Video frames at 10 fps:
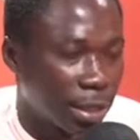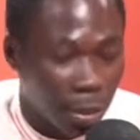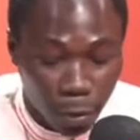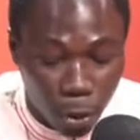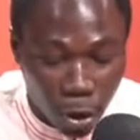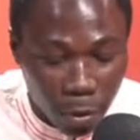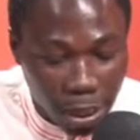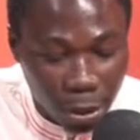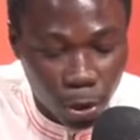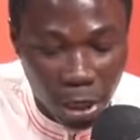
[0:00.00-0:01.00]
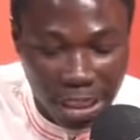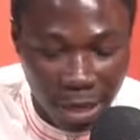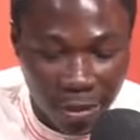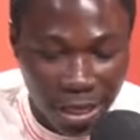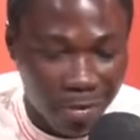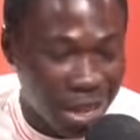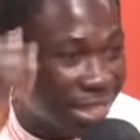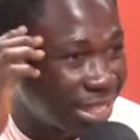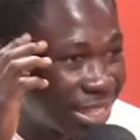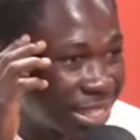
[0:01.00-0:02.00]
because me throw exam sa
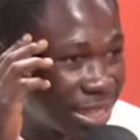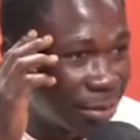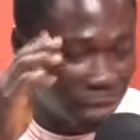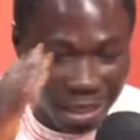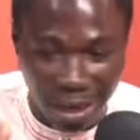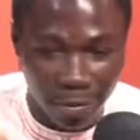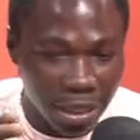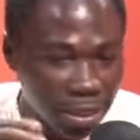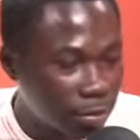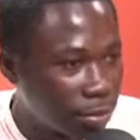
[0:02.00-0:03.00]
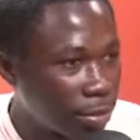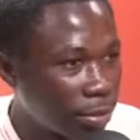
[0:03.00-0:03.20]
marking scheme e da me ni